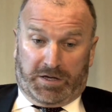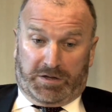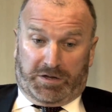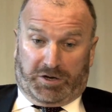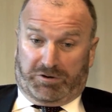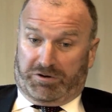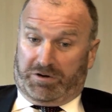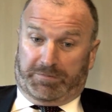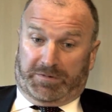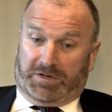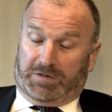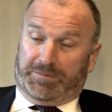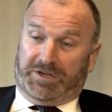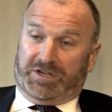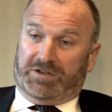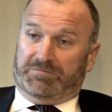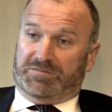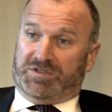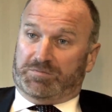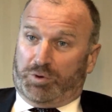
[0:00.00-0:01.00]
the criminal
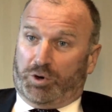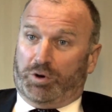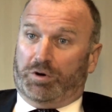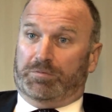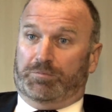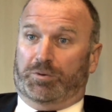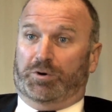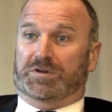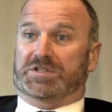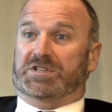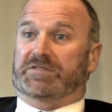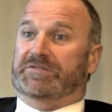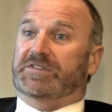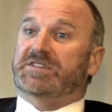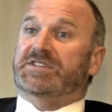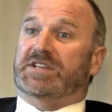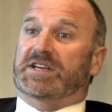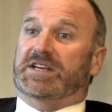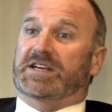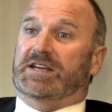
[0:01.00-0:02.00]
becomes more and more
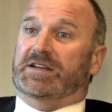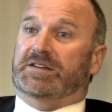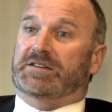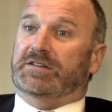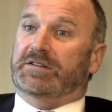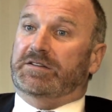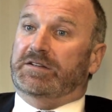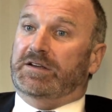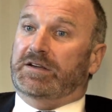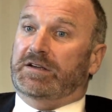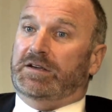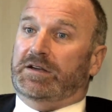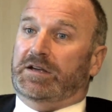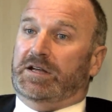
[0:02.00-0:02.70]
sophisticated